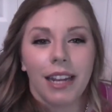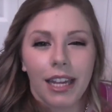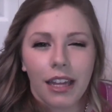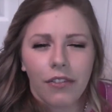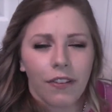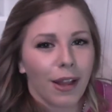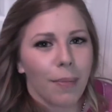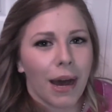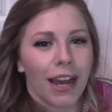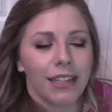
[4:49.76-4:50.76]
Nikki
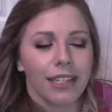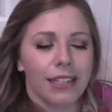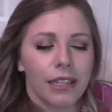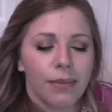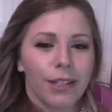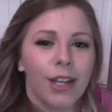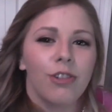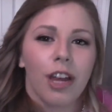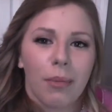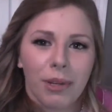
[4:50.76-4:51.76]
Philippi says it smells
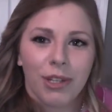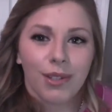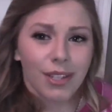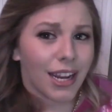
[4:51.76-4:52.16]
like Jamba Juice,